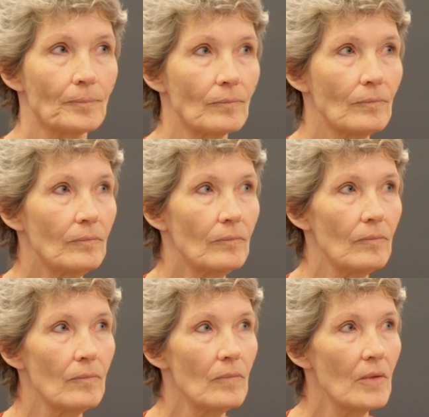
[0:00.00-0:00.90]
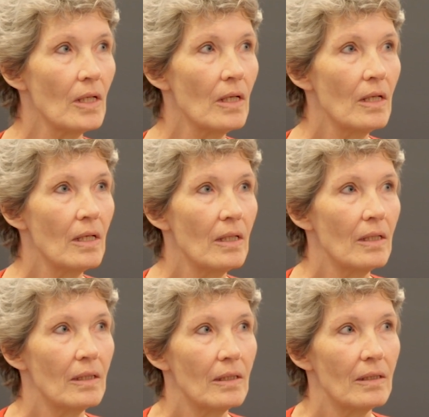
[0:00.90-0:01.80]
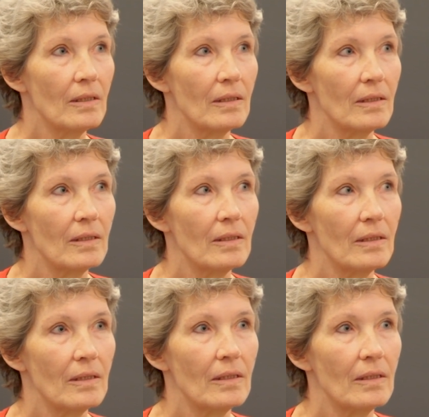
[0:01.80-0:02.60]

Nothing is said.